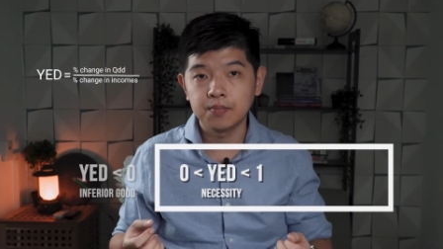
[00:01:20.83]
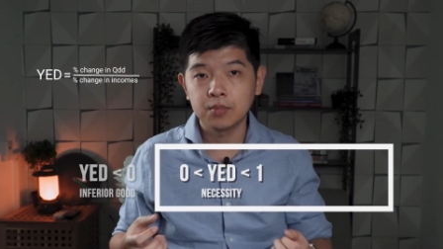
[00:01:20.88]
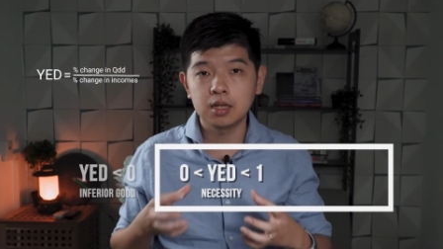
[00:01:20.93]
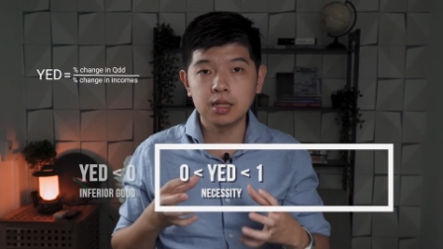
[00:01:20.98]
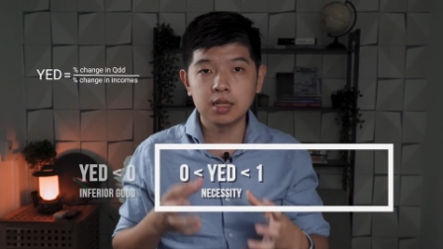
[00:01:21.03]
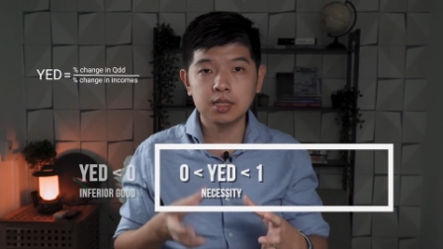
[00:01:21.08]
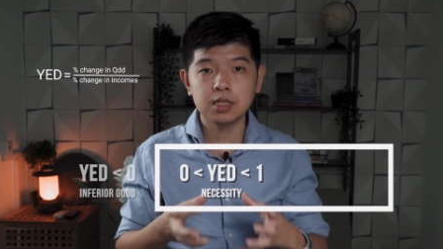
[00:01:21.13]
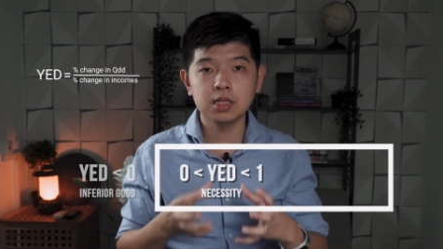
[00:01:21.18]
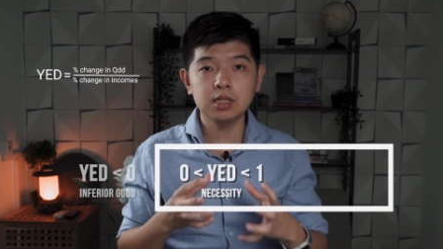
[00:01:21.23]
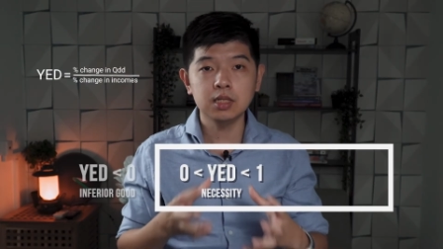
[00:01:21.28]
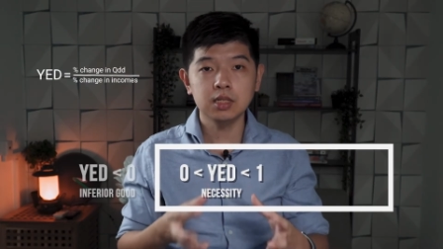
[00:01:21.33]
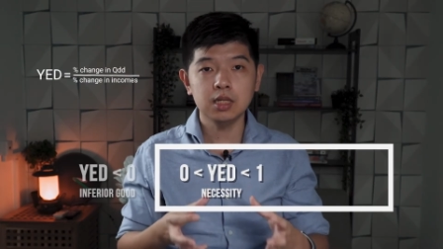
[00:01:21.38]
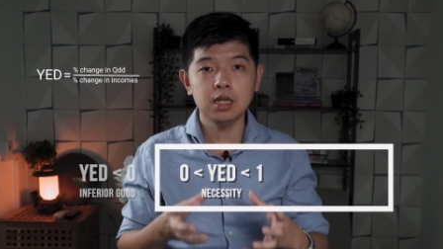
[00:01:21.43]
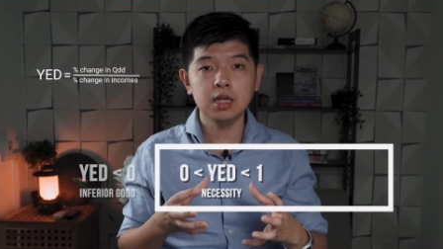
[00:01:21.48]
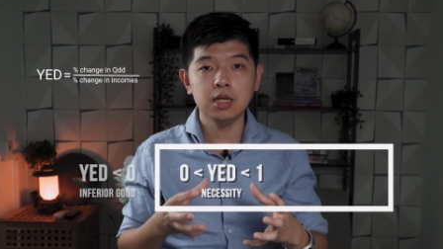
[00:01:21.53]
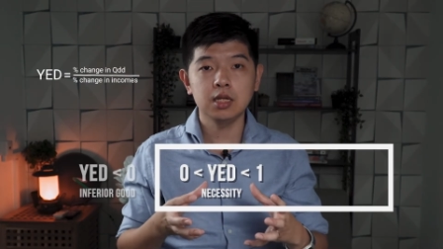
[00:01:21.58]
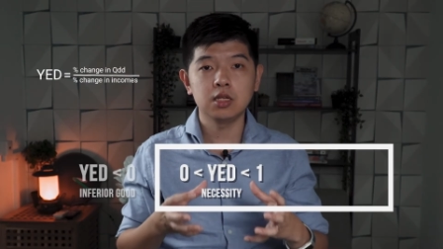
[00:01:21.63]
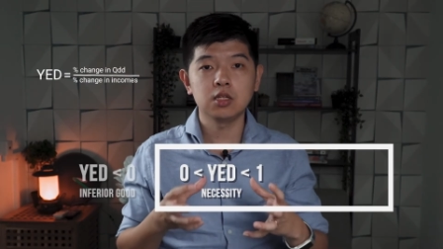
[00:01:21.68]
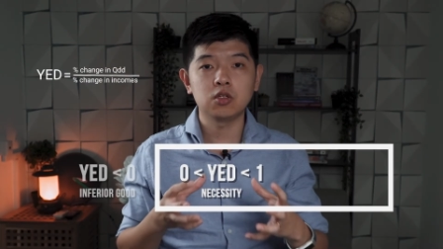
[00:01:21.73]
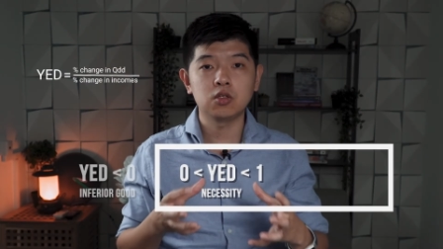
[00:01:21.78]
A
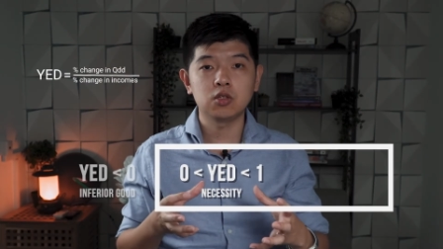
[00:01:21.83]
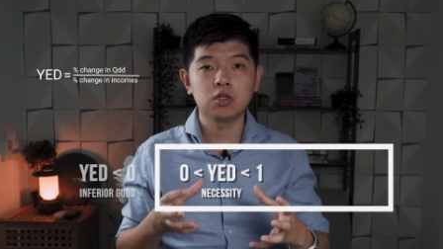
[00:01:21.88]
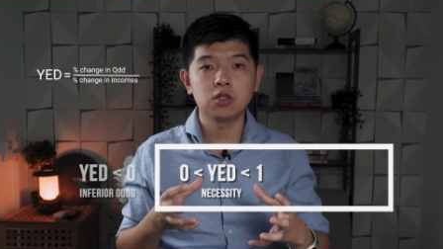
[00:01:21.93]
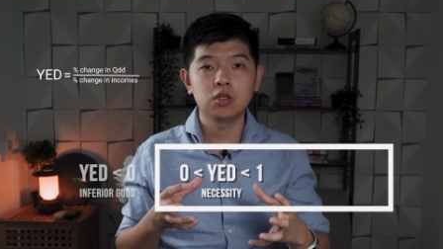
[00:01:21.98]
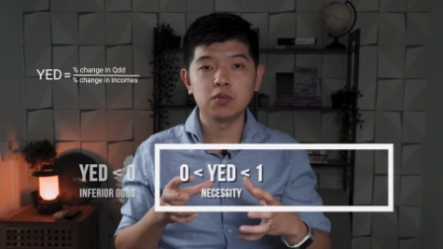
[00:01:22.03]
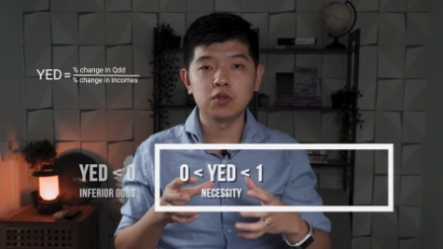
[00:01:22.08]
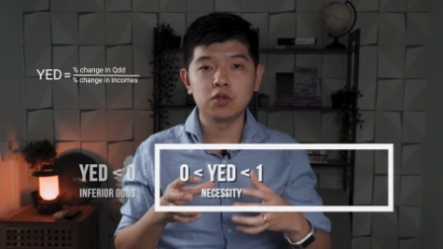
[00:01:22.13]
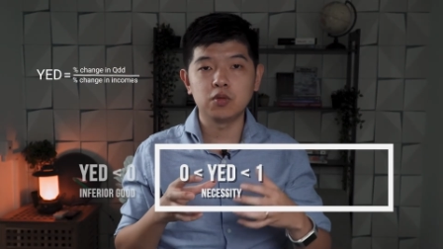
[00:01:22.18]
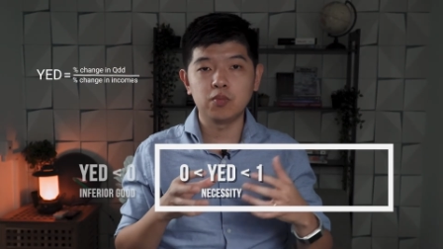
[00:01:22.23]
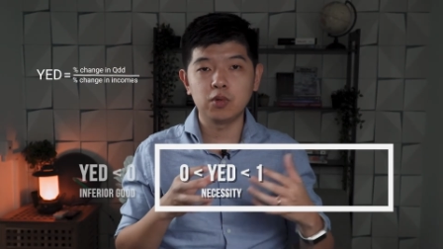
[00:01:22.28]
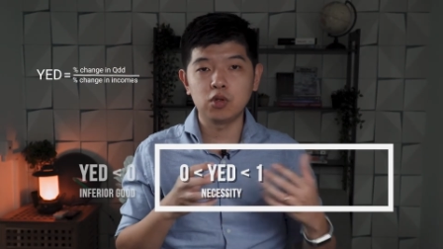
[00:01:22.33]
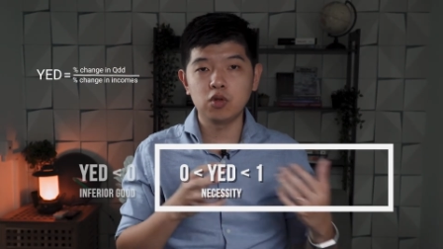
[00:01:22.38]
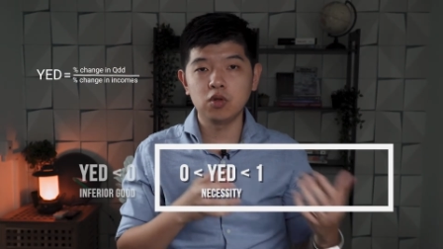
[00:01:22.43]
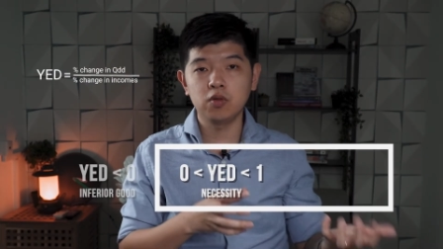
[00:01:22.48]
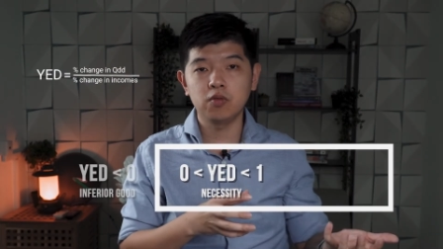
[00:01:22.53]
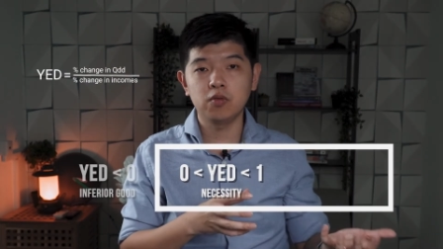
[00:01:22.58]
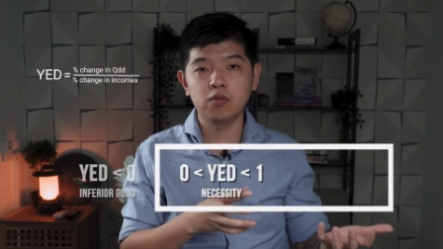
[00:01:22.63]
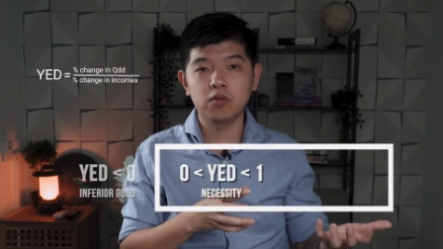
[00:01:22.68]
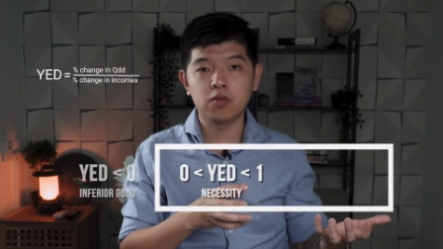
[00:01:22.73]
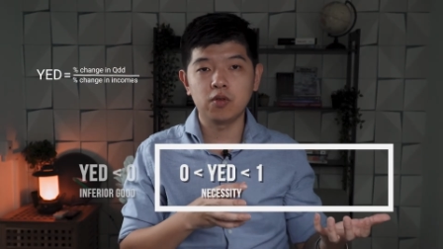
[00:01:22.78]
necessity is, is
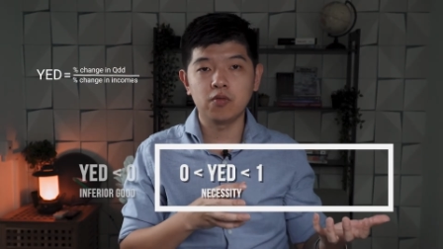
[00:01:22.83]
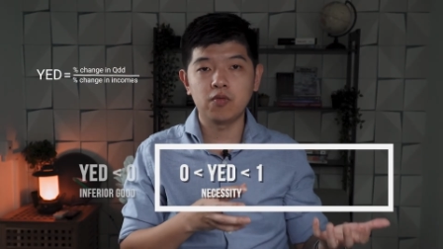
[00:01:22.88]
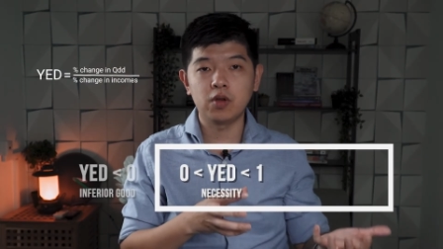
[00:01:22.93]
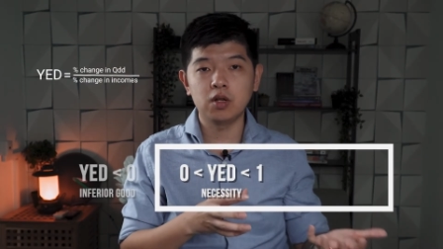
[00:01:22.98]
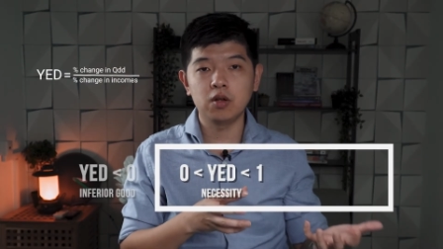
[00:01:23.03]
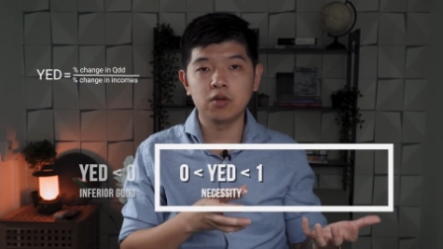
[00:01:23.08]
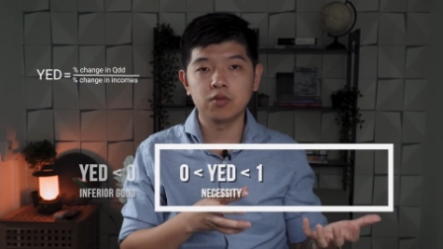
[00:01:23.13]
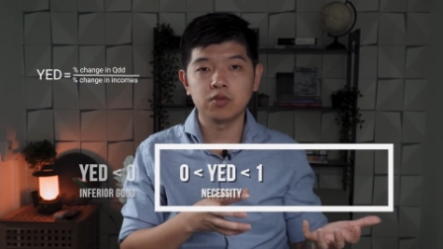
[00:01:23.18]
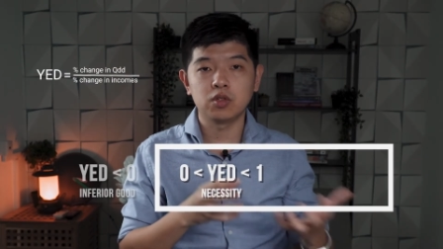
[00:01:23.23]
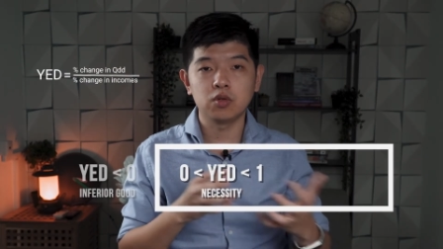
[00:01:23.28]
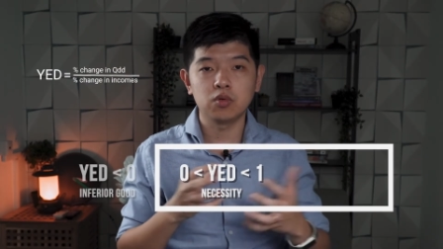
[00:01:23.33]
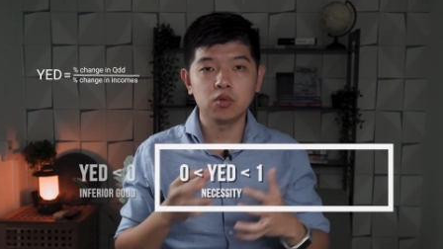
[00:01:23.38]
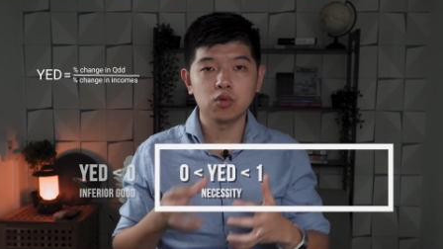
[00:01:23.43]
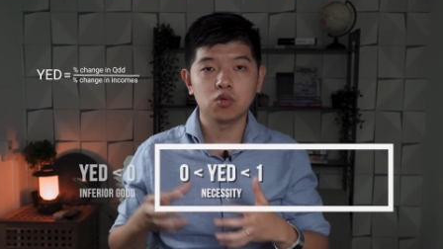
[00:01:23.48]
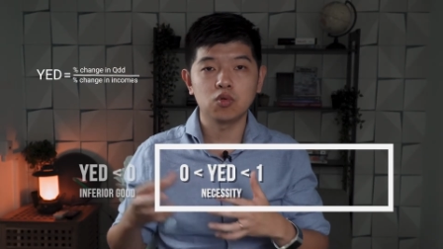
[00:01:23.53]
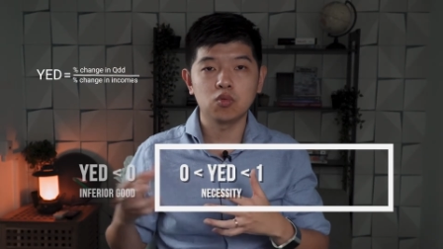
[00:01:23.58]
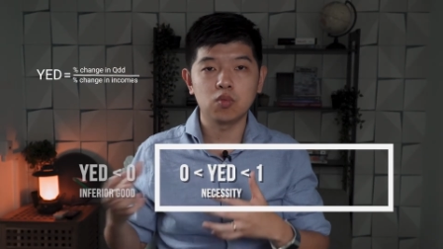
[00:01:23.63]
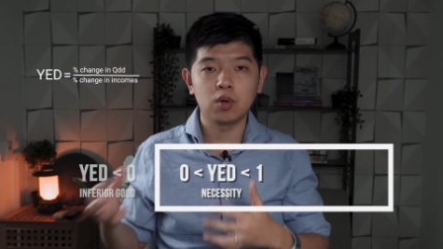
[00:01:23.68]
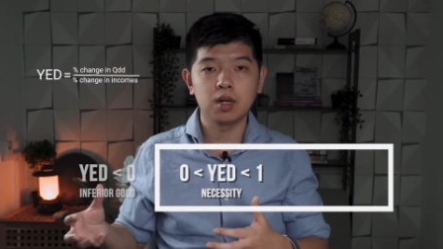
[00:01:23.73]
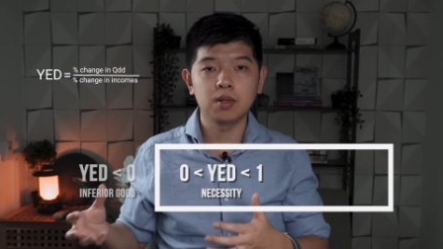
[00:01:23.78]
between the value of 0
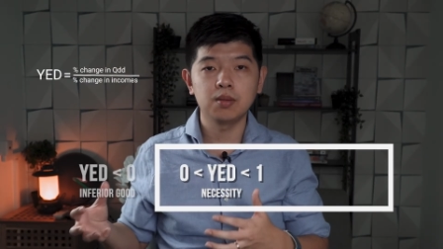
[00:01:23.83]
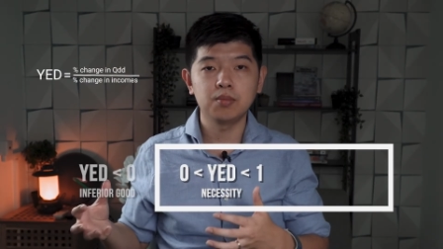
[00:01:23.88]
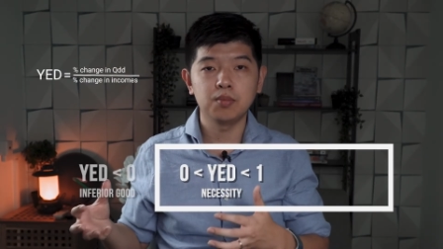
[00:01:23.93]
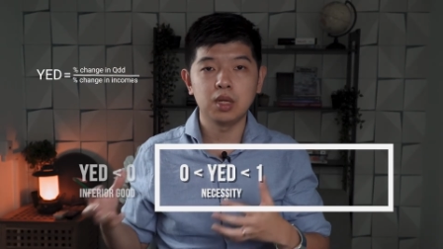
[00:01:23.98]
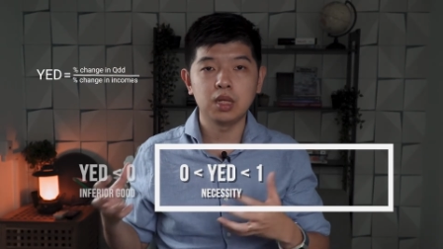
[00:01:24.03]
to 1,